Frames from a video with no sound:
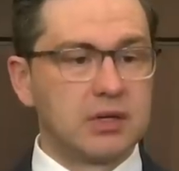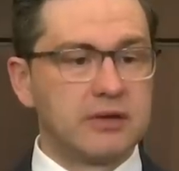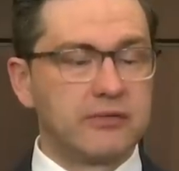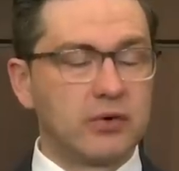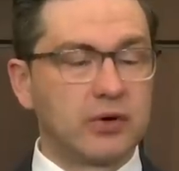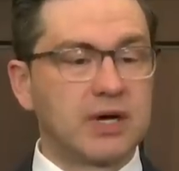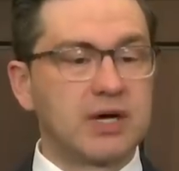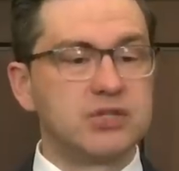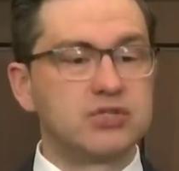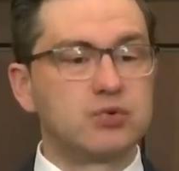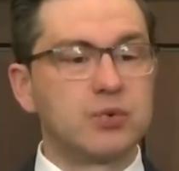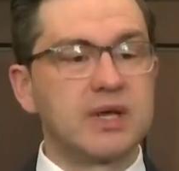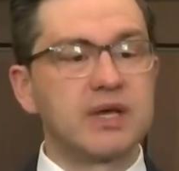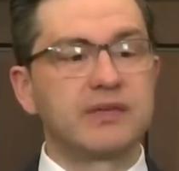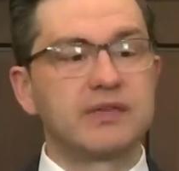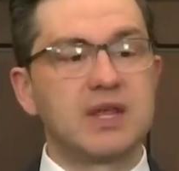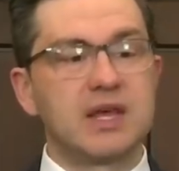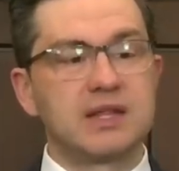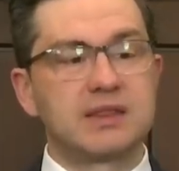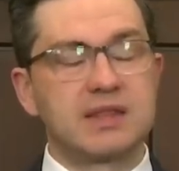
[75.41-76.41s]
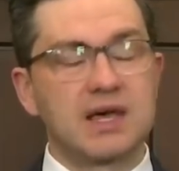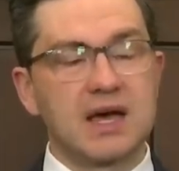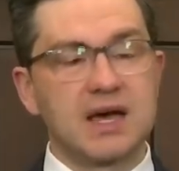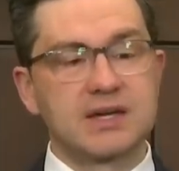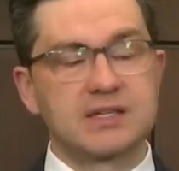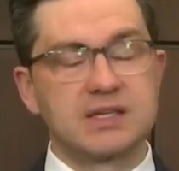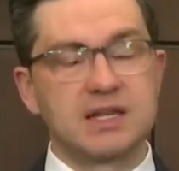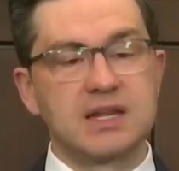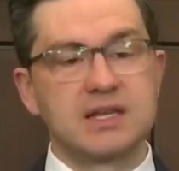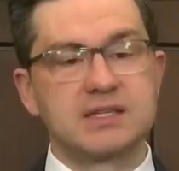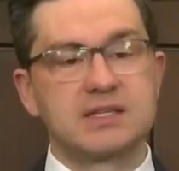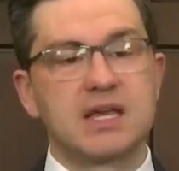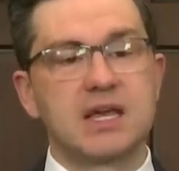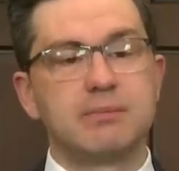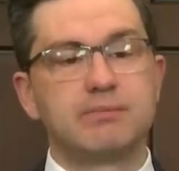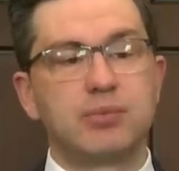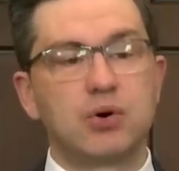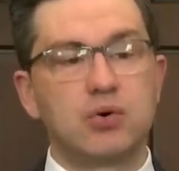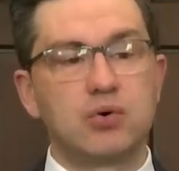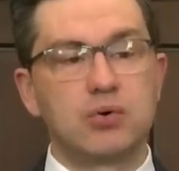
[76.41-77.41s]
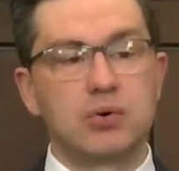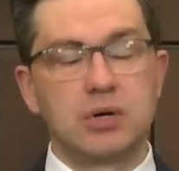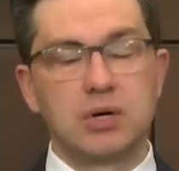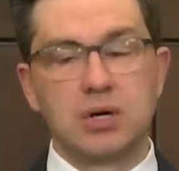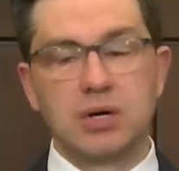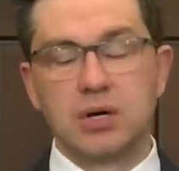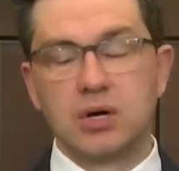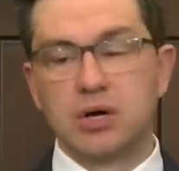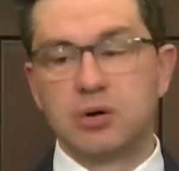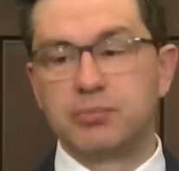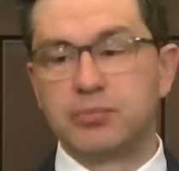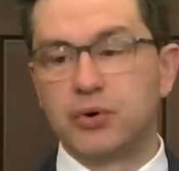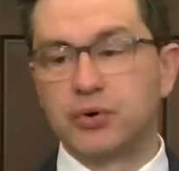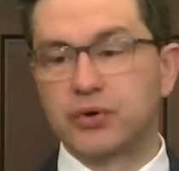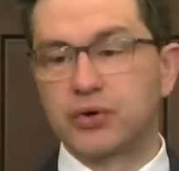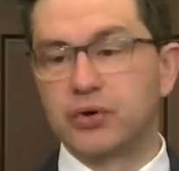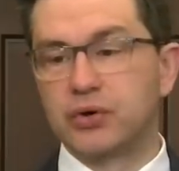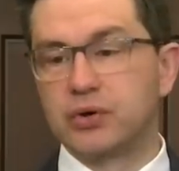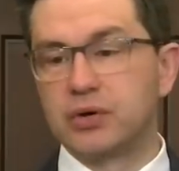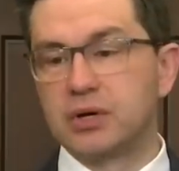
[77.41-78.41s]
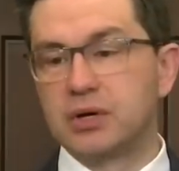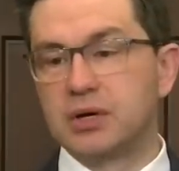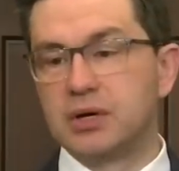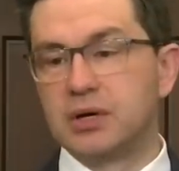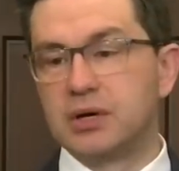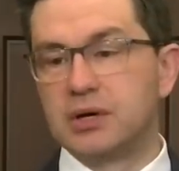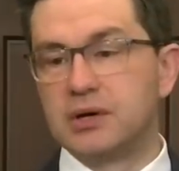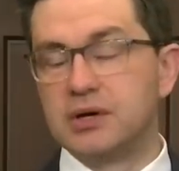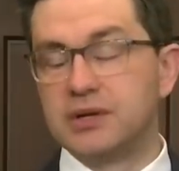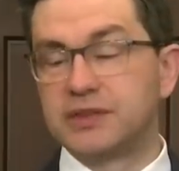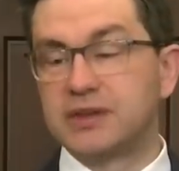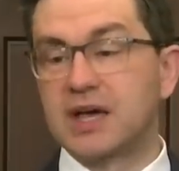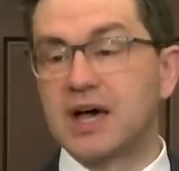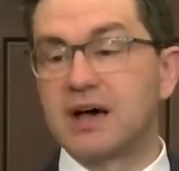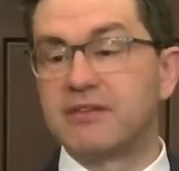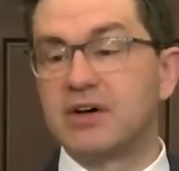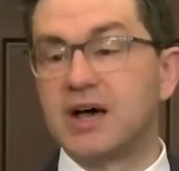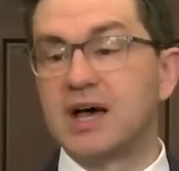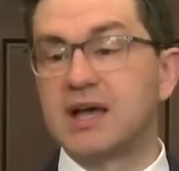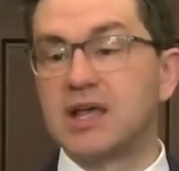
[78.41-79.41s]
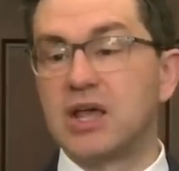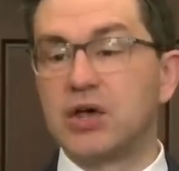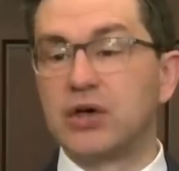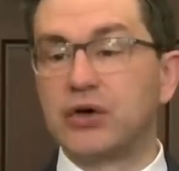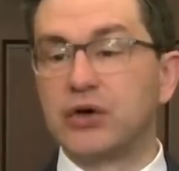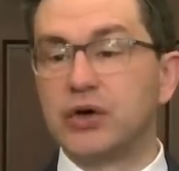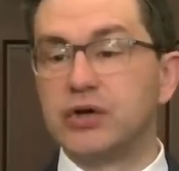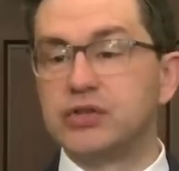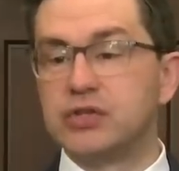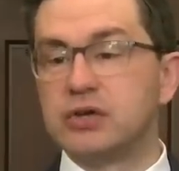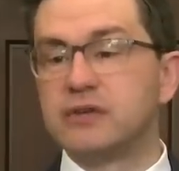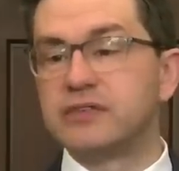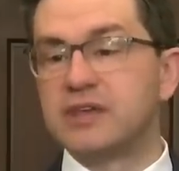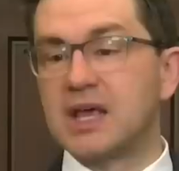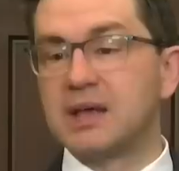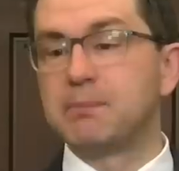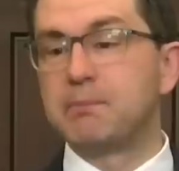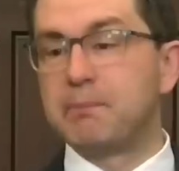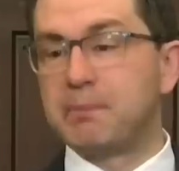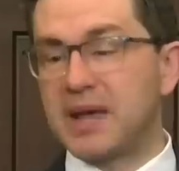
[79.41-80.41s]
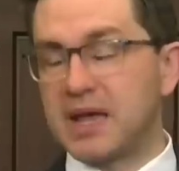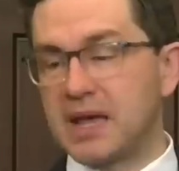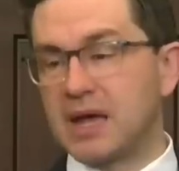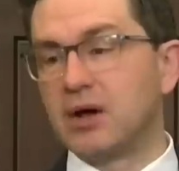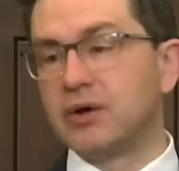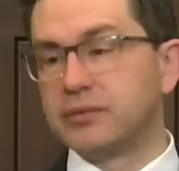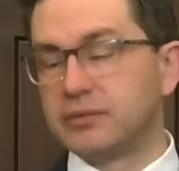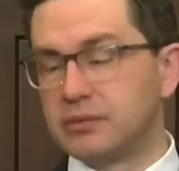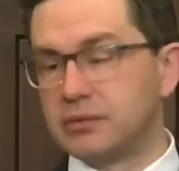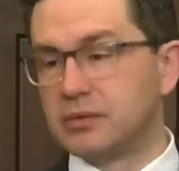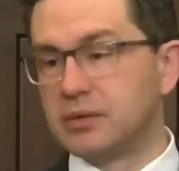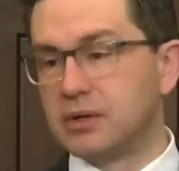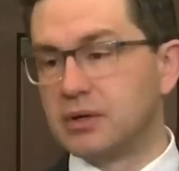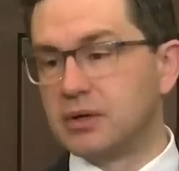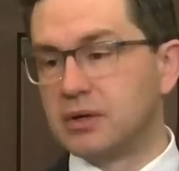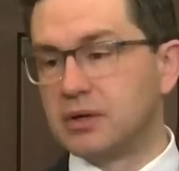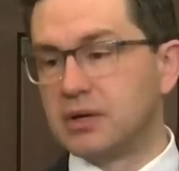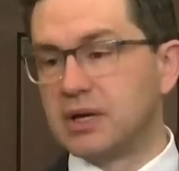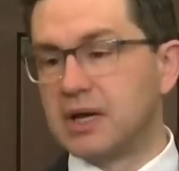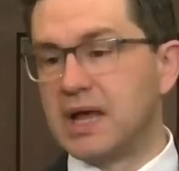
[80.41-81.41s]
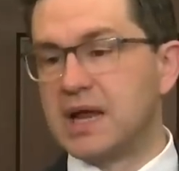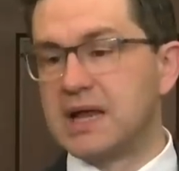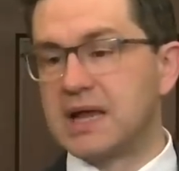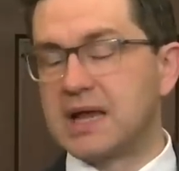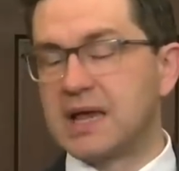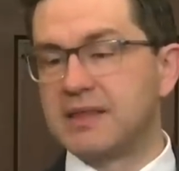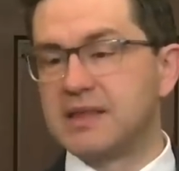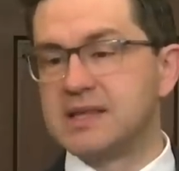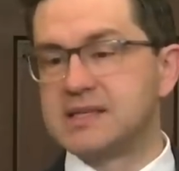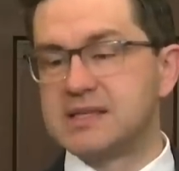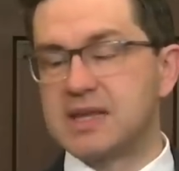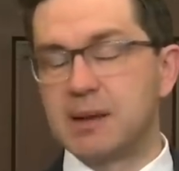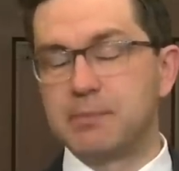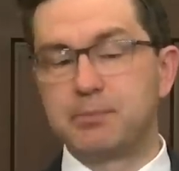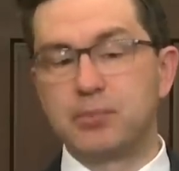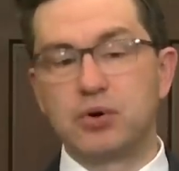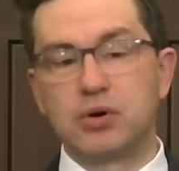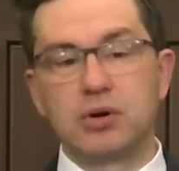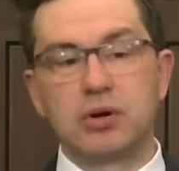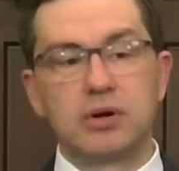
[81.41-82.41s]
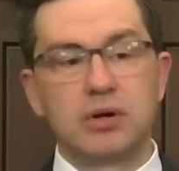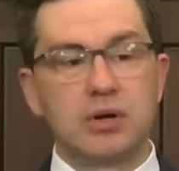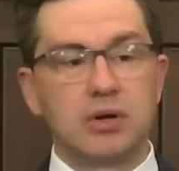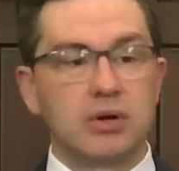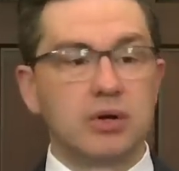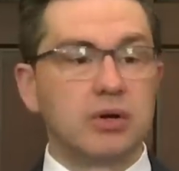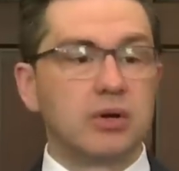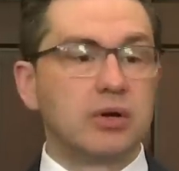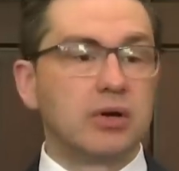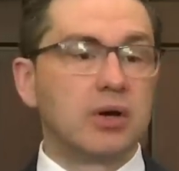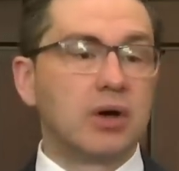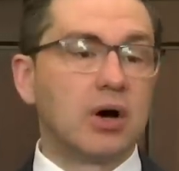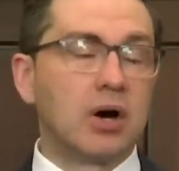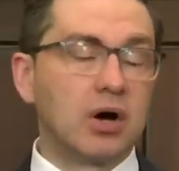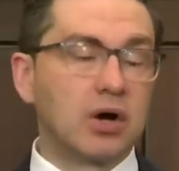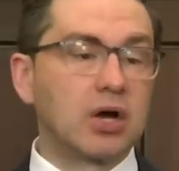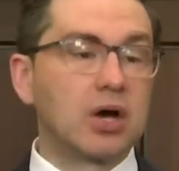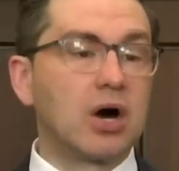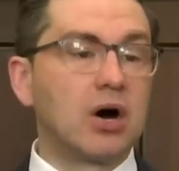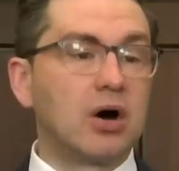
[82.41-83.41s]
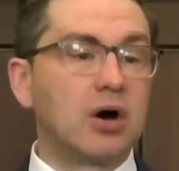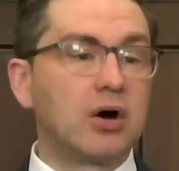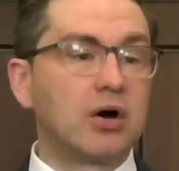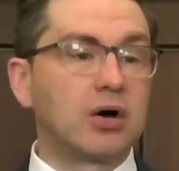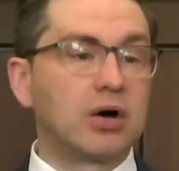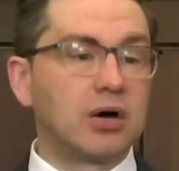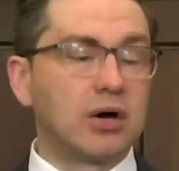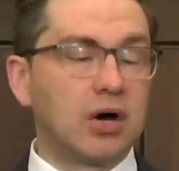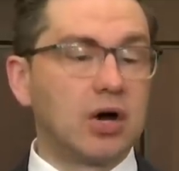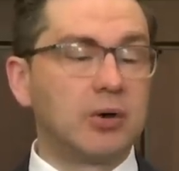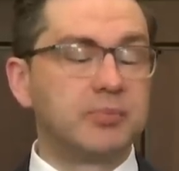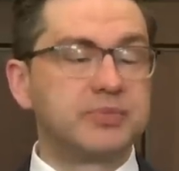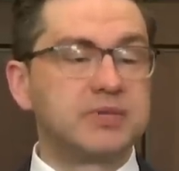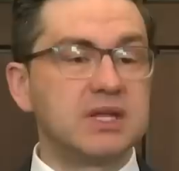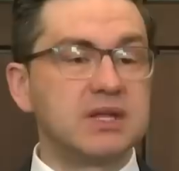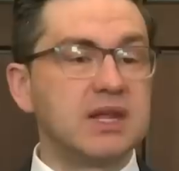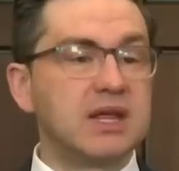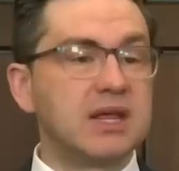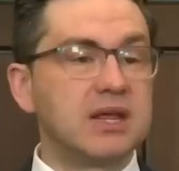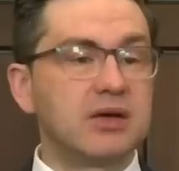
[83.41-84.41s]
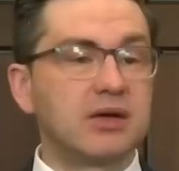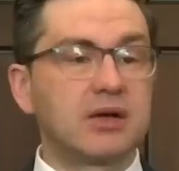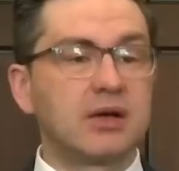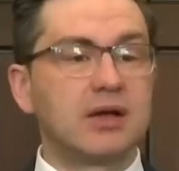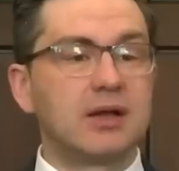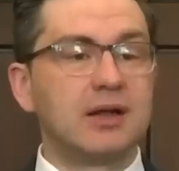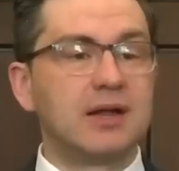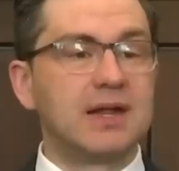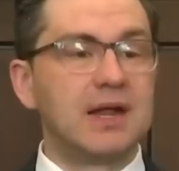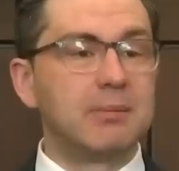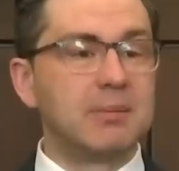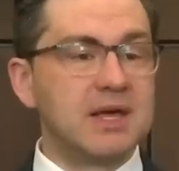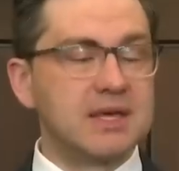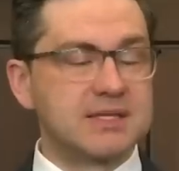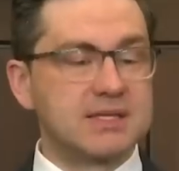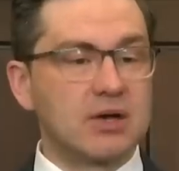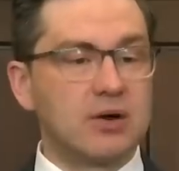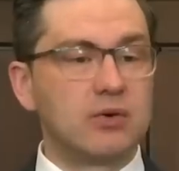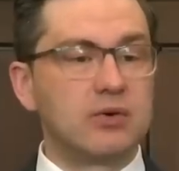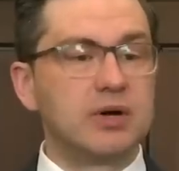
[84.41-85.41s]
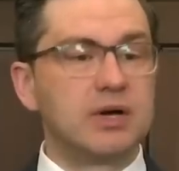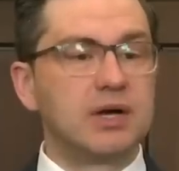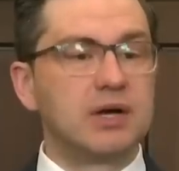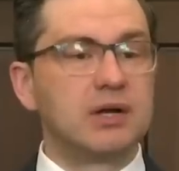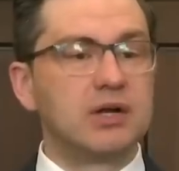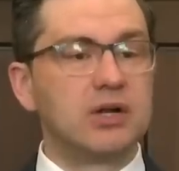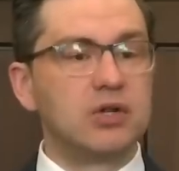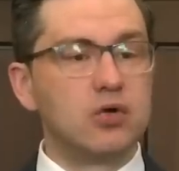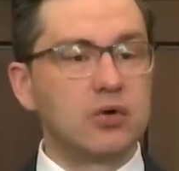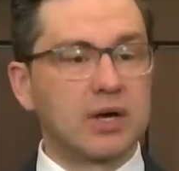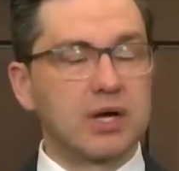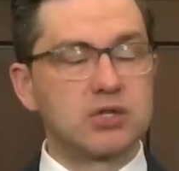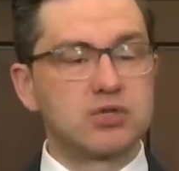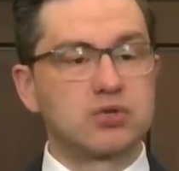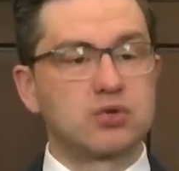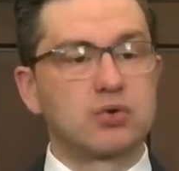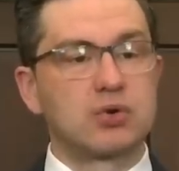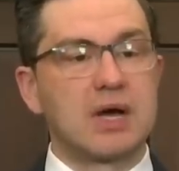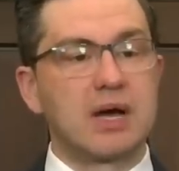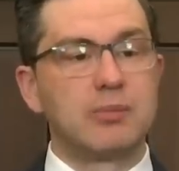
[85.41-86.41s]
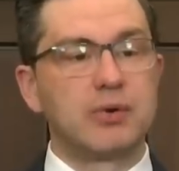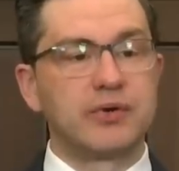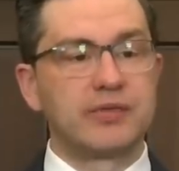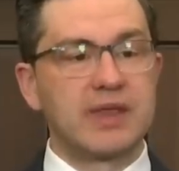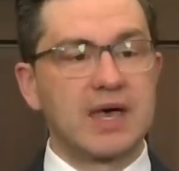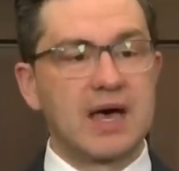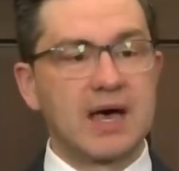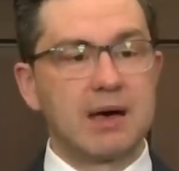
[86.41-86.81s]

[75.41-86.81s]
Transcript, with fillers: It makes sense to make a change. We must, to do this, we must reduce taxes so that it pays to work and so that Canadians can once again